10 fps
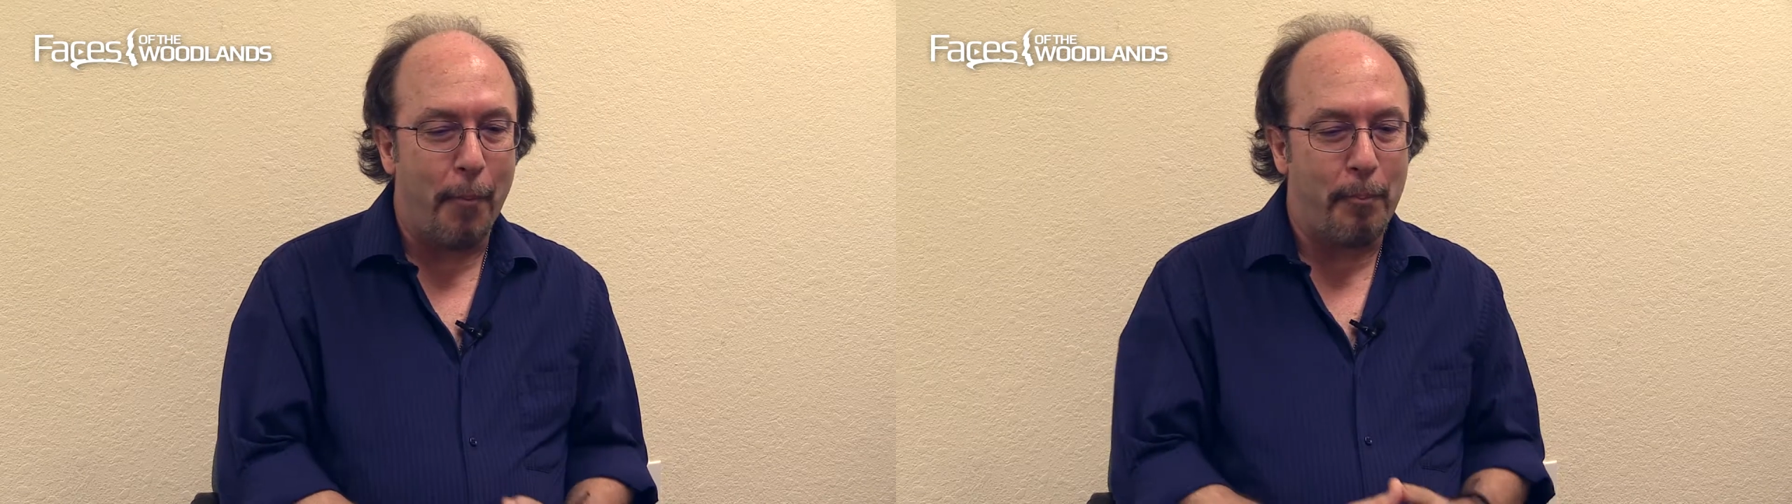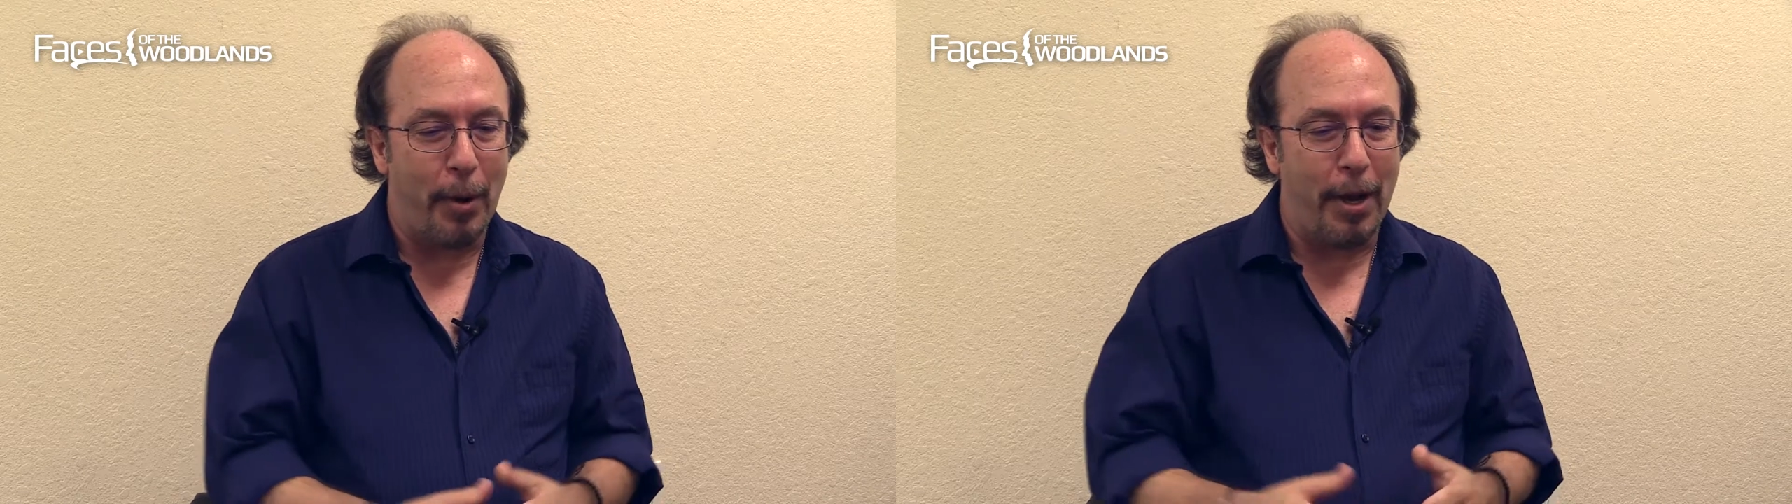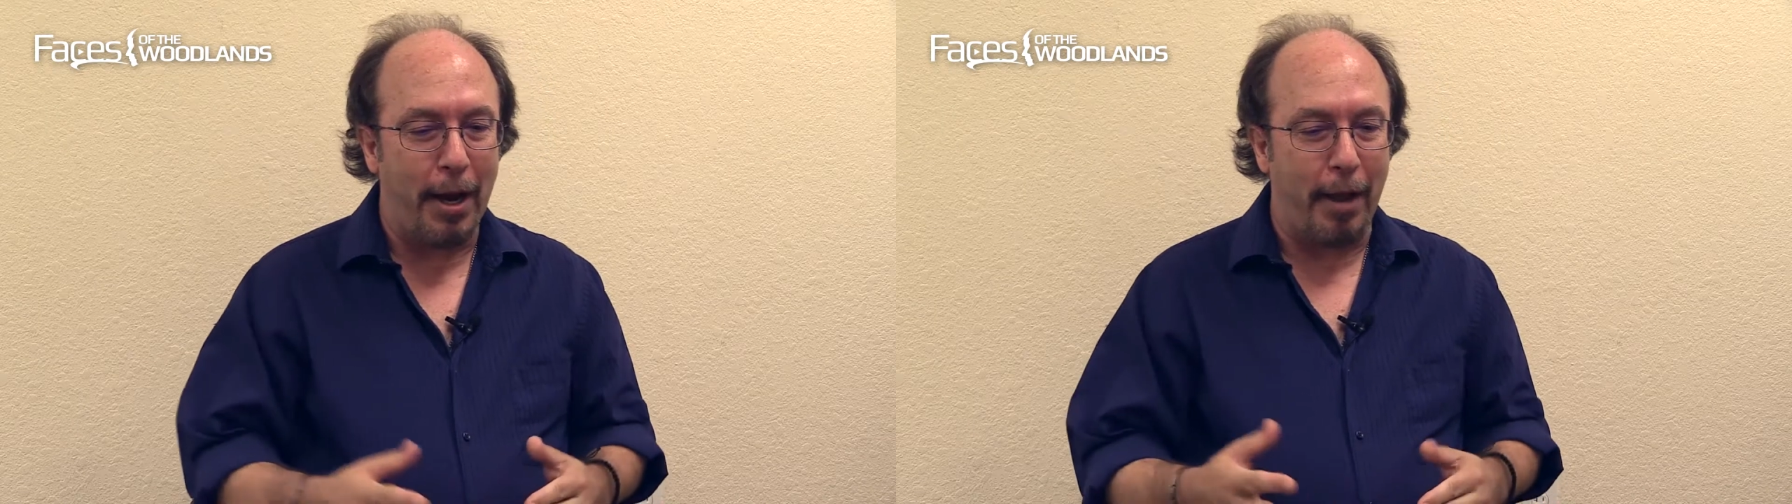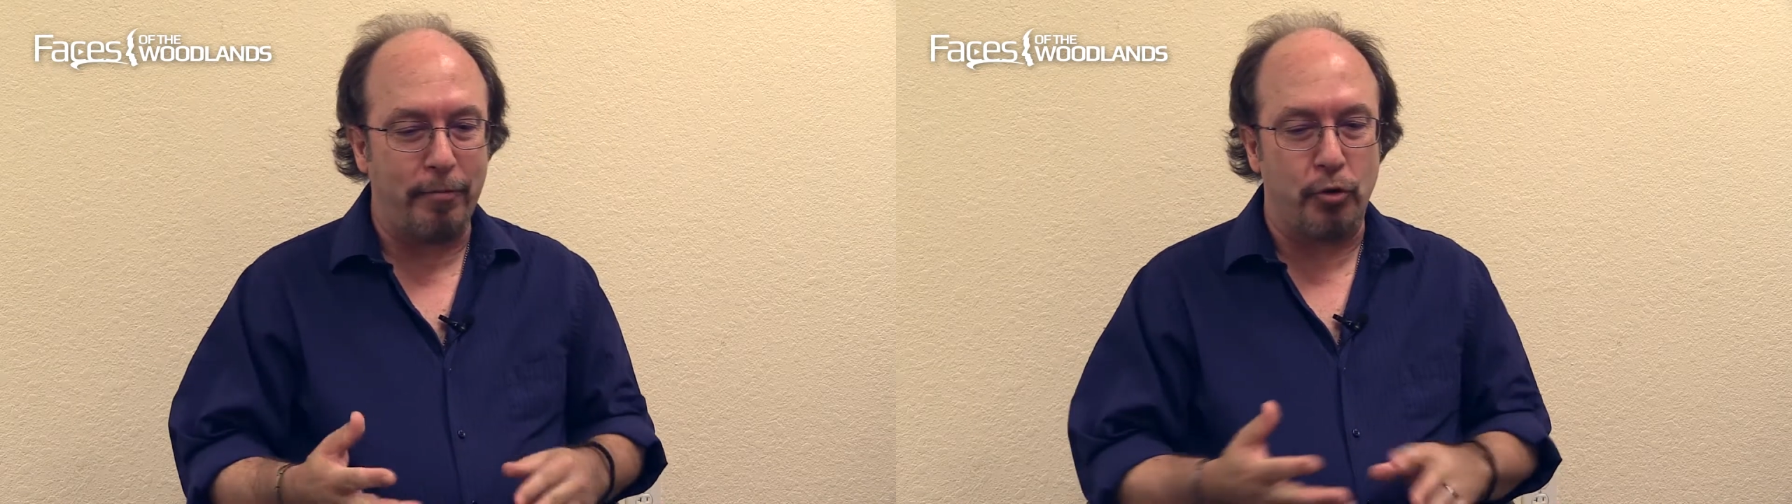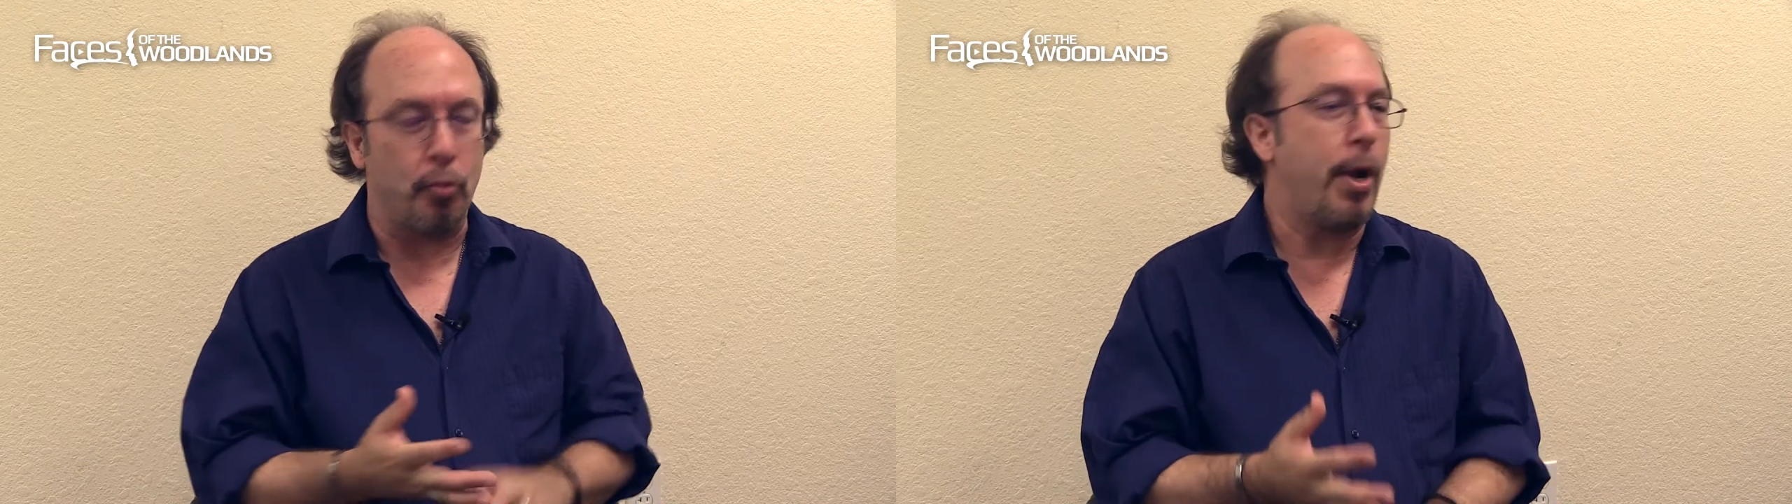But
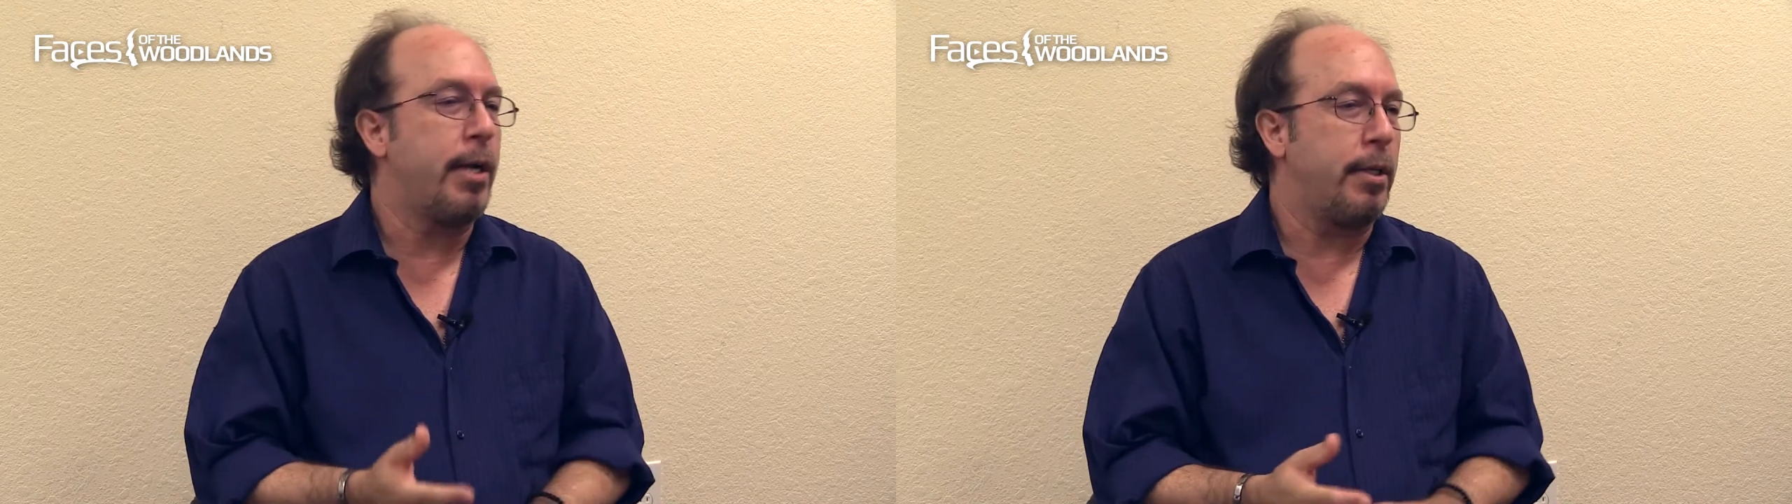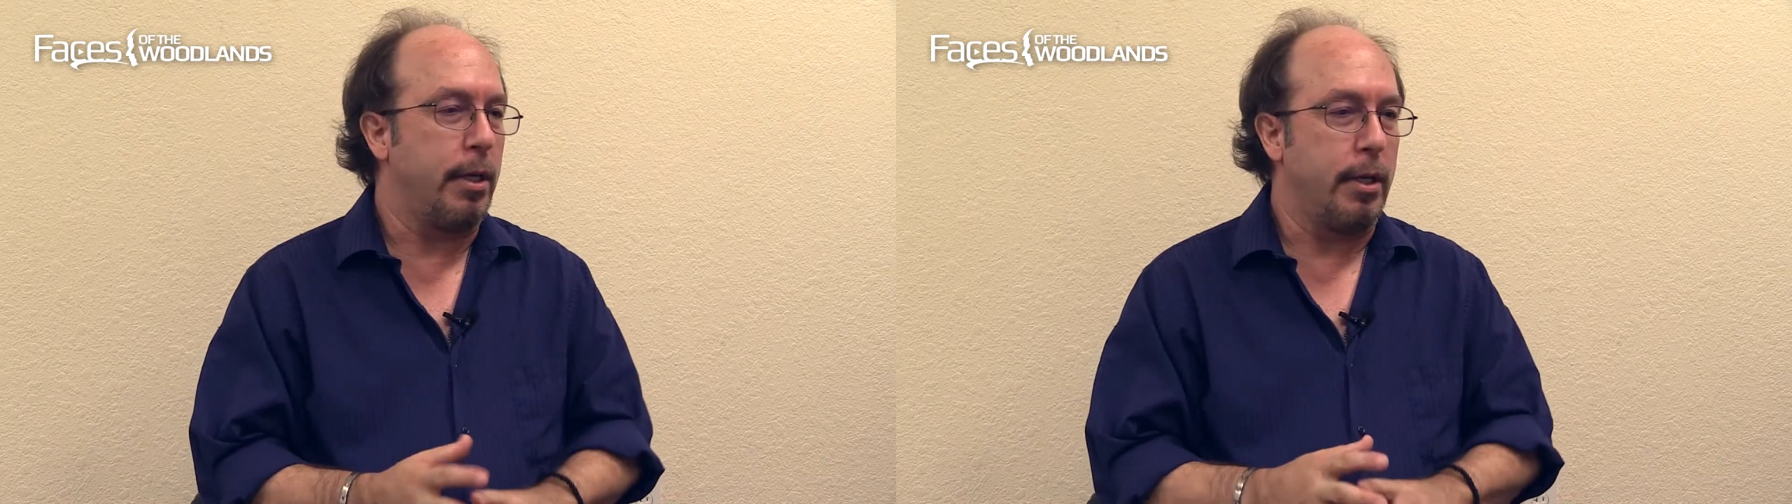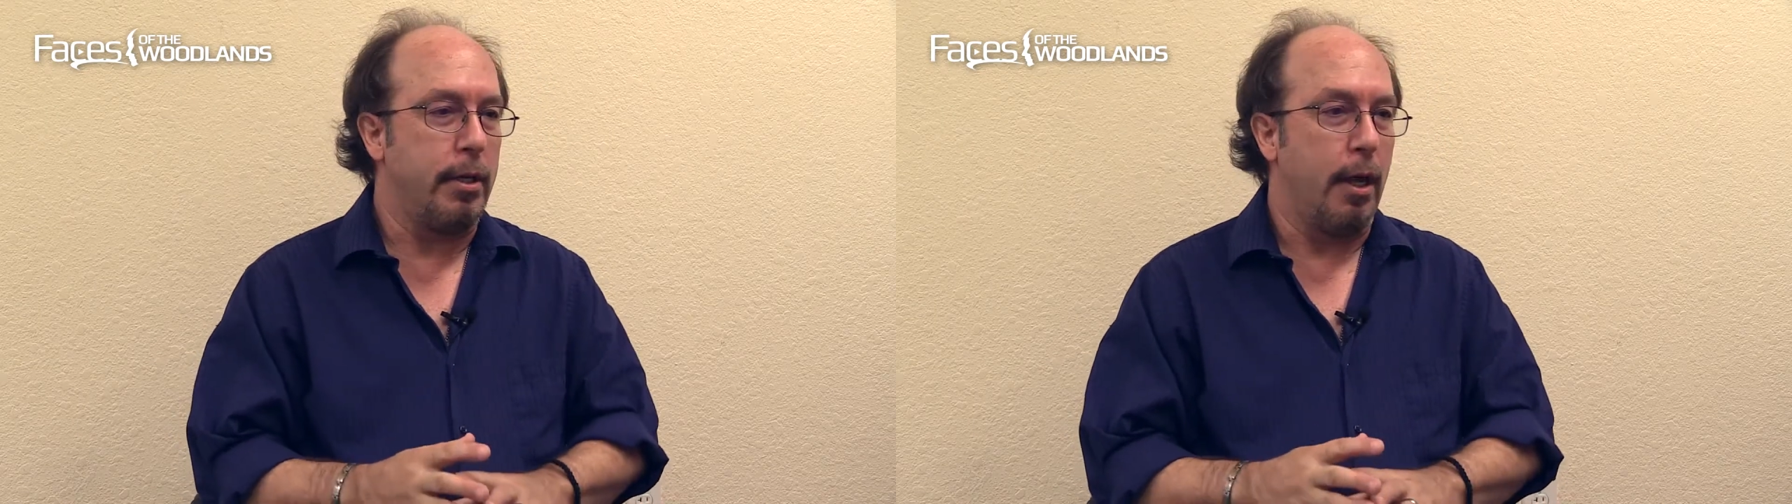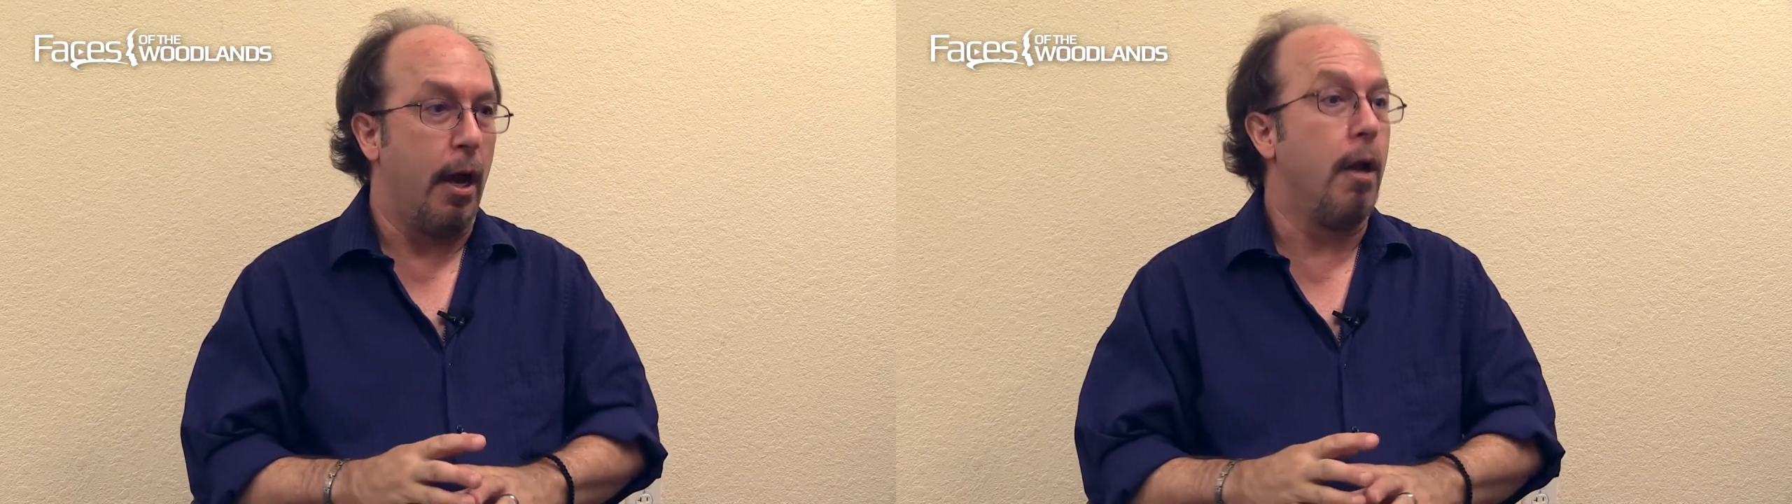I've directed